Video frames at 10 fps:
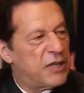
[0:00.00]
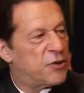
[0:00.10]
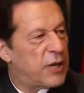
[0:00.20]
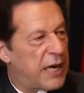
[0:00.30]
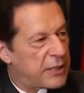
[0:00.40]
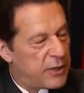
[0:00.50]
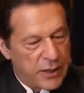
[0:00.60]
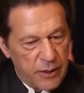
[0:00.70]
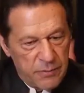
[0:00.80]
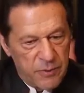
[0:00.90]
attract
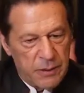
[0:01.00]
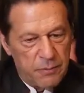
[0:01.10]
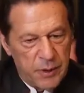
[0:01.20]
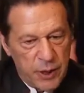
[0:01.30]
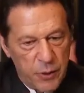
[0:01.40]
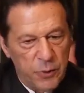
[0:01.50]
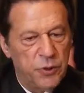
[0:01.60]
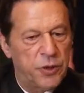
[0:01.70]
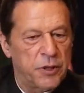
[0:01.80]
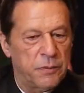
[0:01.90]
the
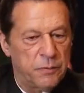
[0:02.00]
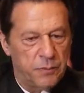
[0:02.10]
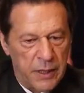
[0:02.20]
huge